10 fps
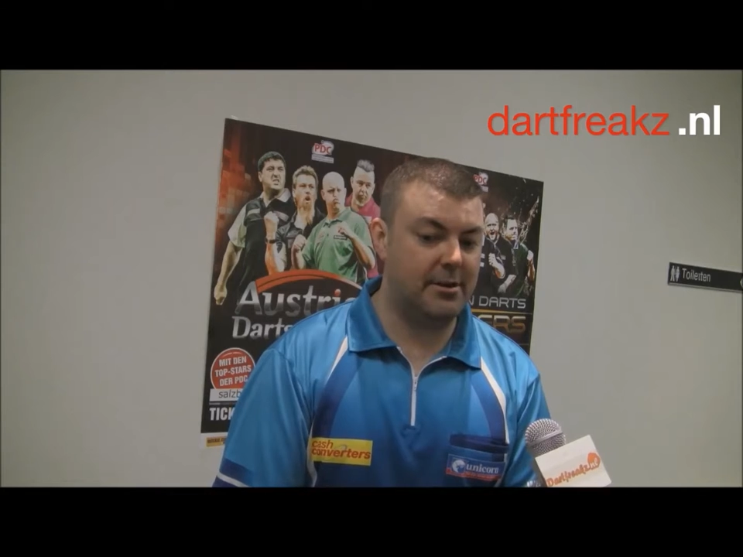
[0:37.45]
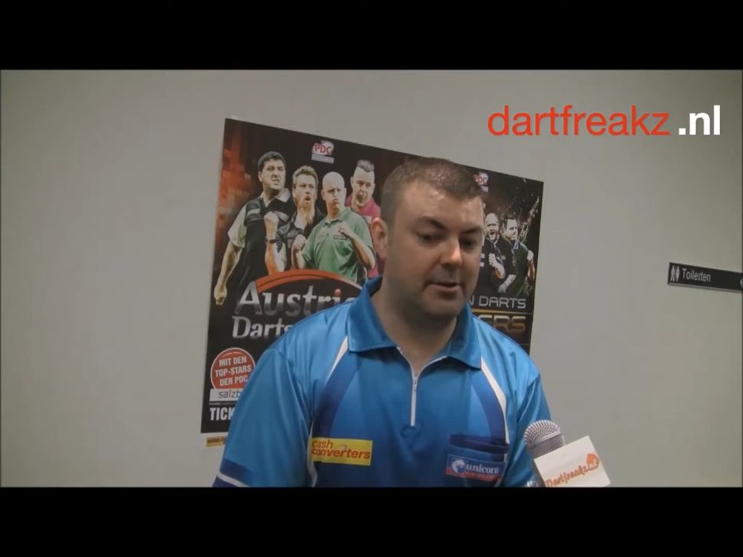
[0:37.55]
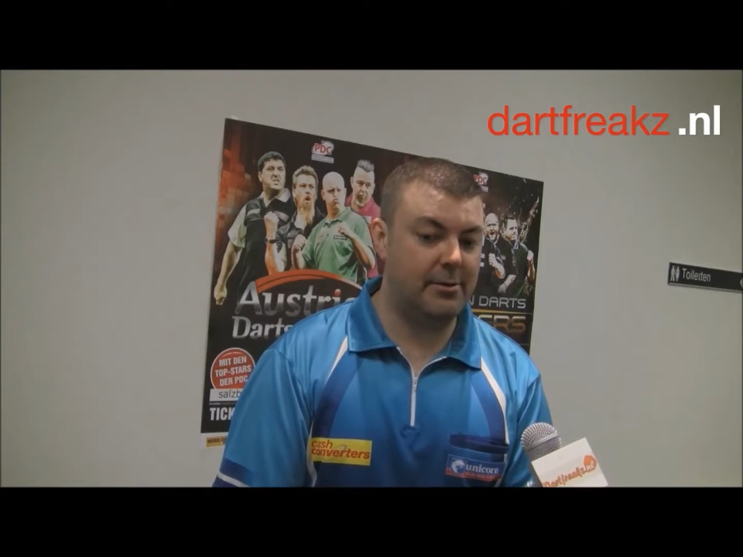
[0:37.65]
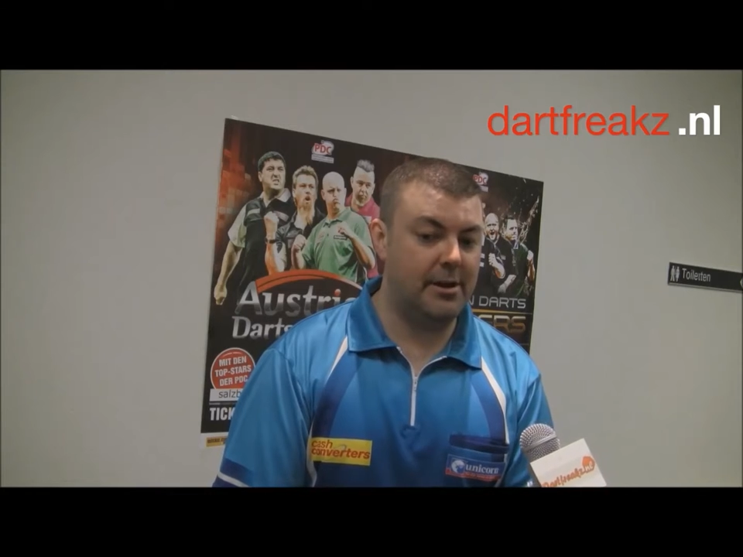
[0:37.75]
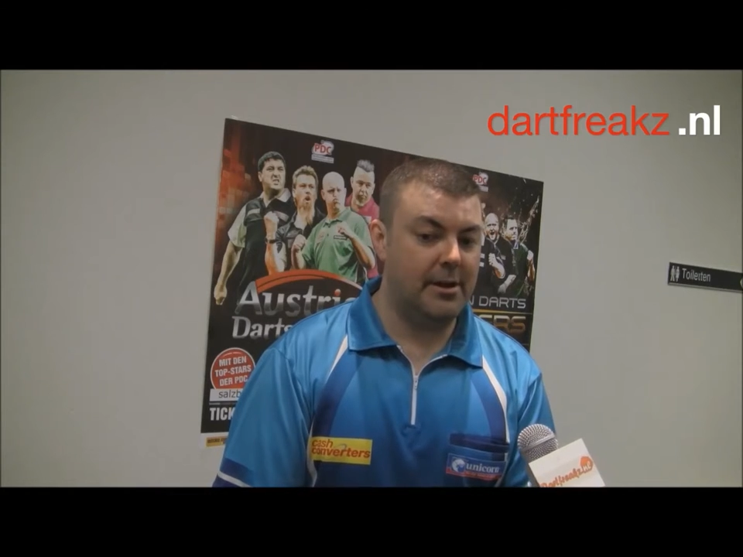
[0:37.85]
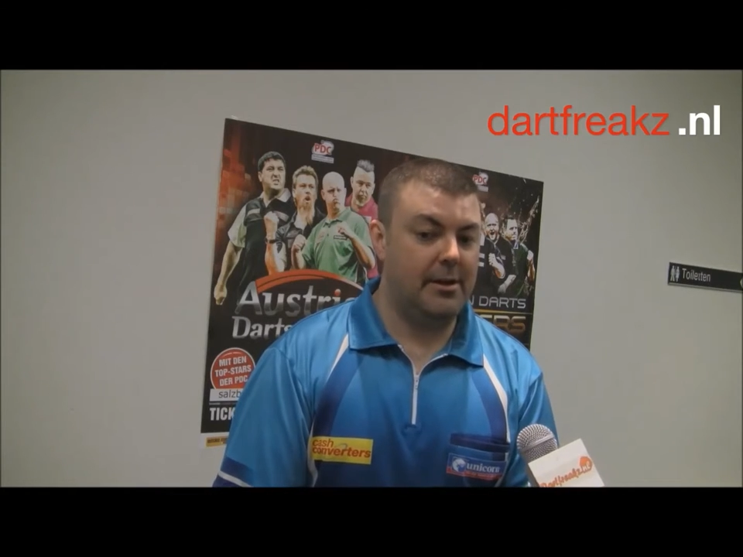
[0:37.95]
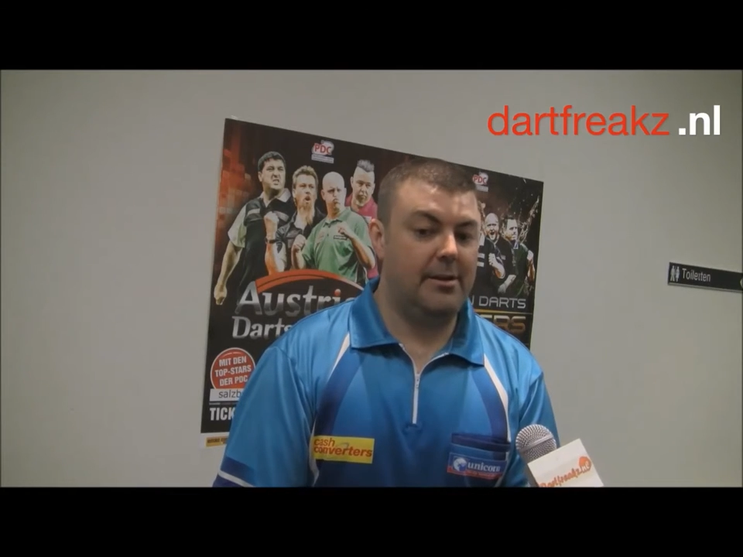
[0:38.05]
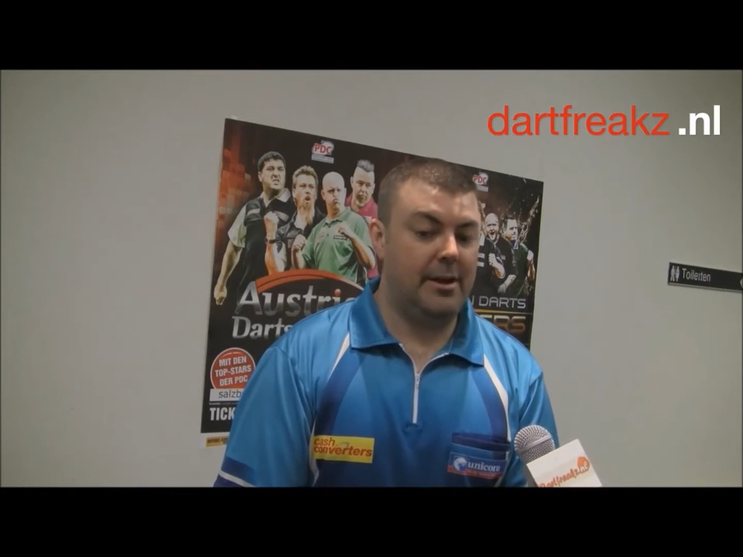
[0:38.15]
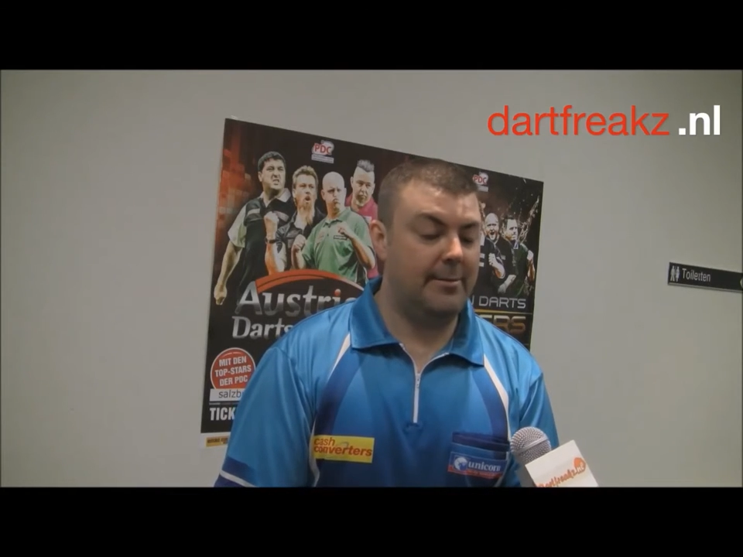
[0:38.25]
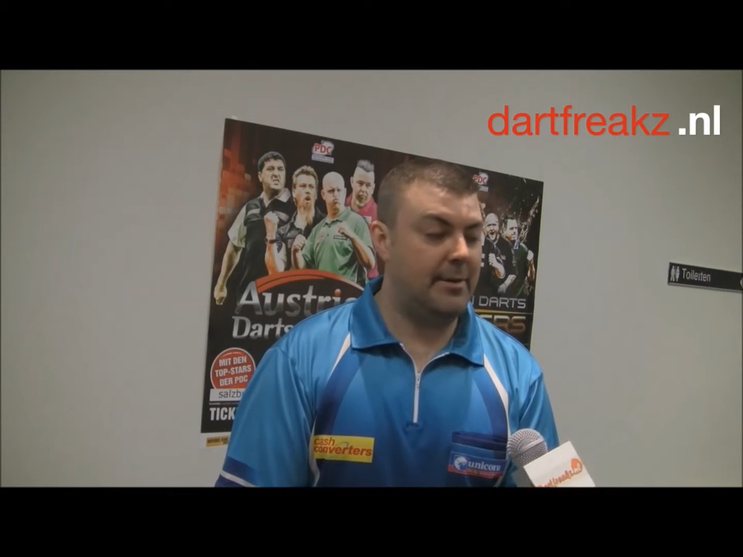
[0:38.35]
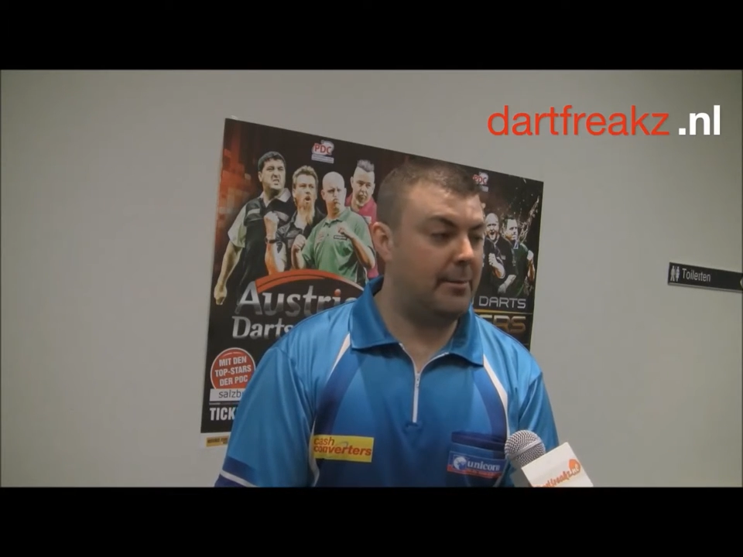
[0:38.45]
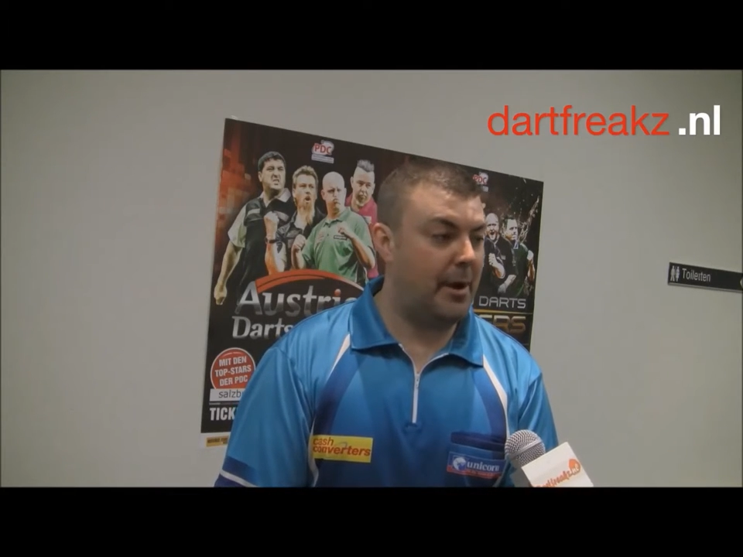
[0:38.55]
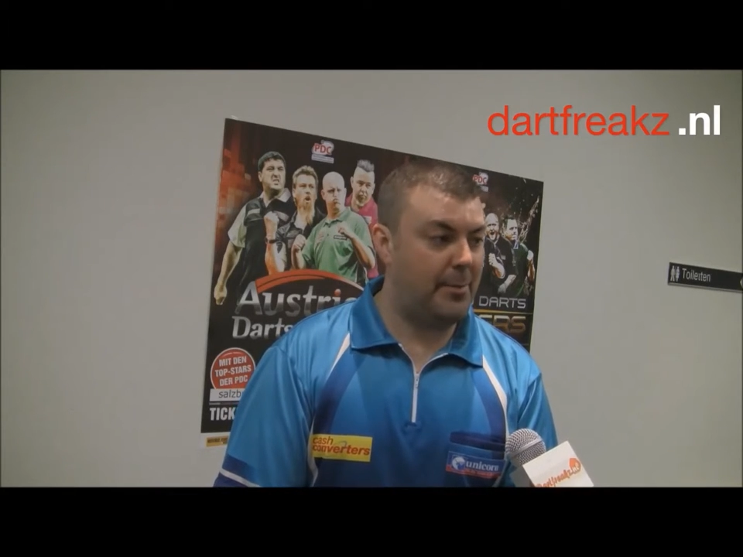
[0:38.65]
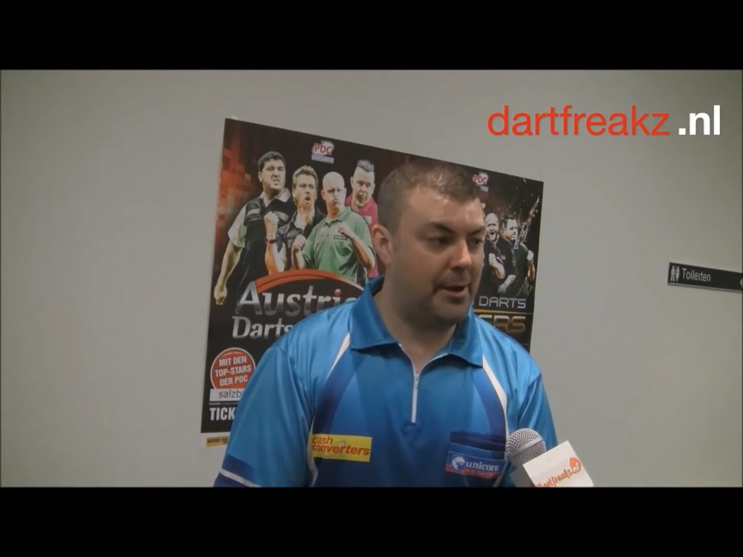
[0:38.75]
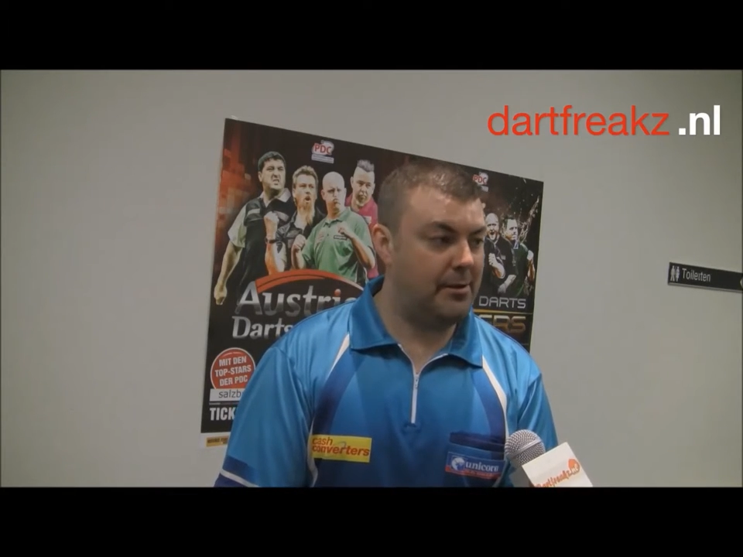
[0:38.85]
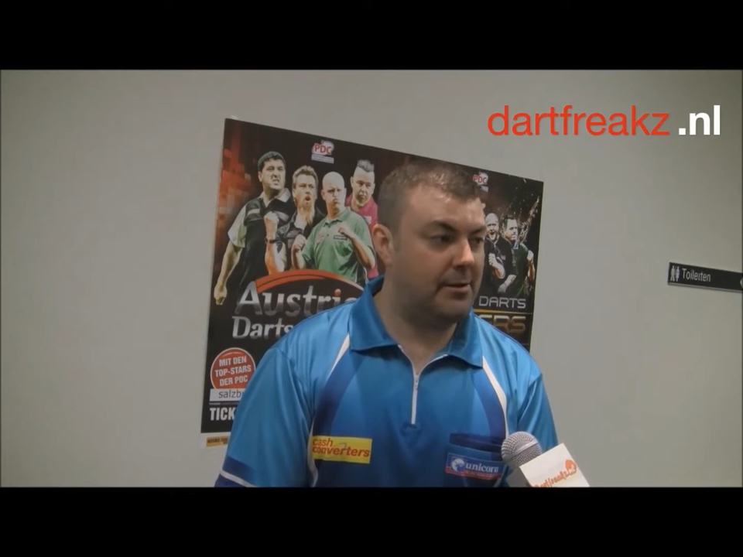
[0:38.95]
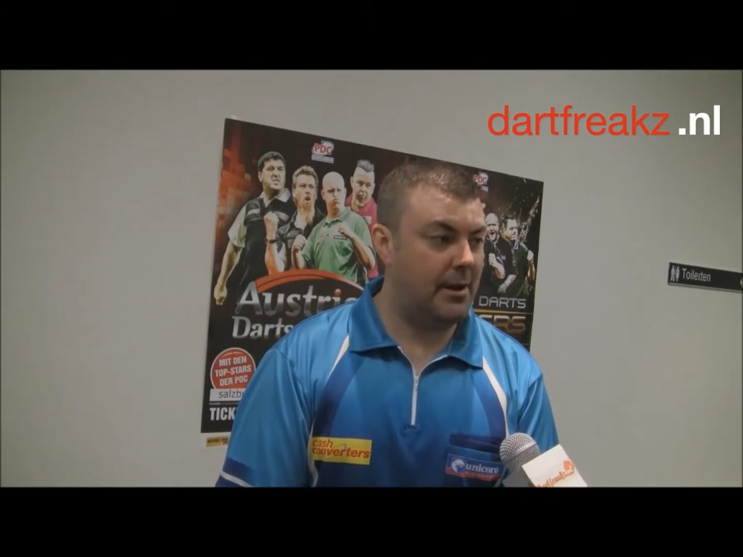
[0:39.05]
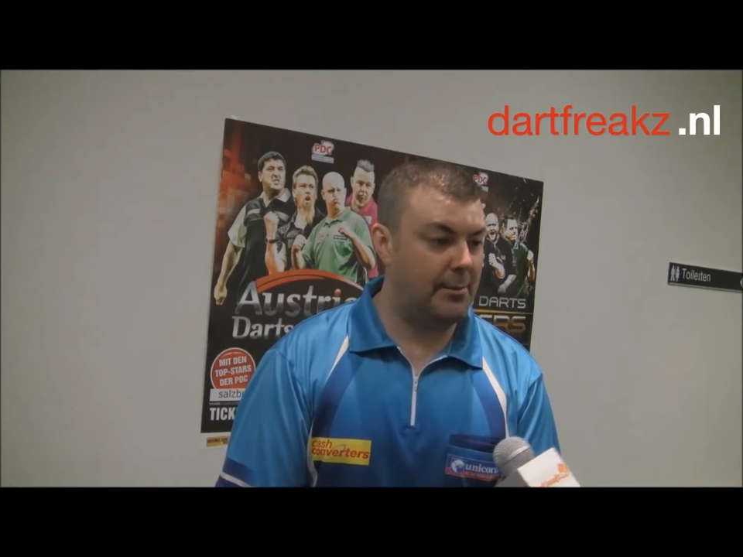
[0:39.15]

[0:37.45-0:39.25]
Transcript: So, yeah, I'm happy.